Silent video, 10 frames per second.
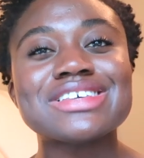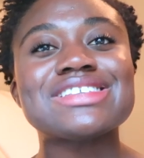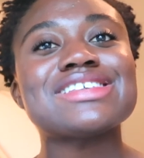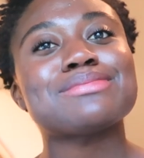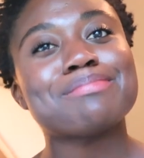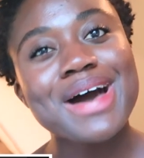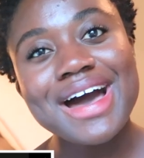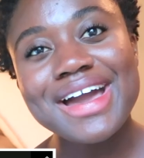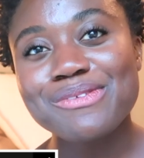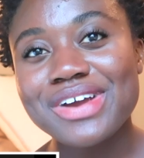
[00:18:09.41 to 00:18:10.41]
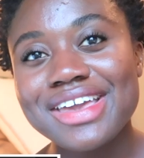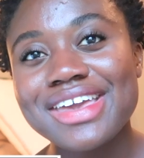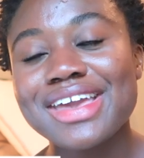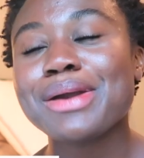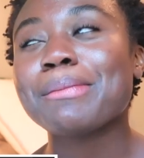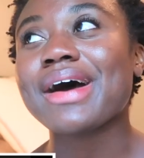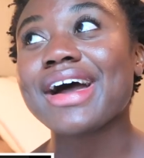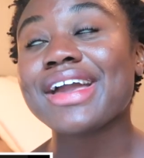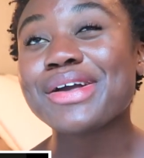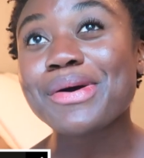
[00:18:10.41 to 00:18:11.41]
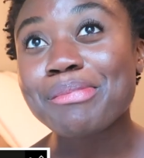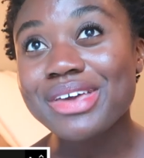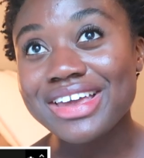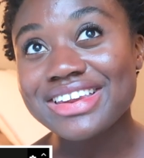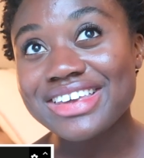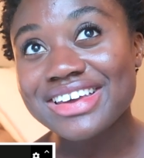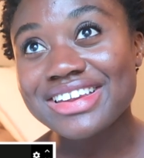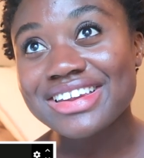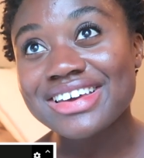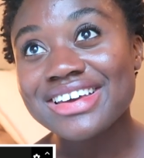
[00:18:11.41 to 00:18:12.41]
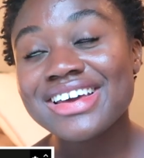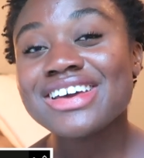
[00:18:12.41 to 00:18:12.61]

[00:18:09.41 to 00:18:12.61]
this is my ranking, my opinion.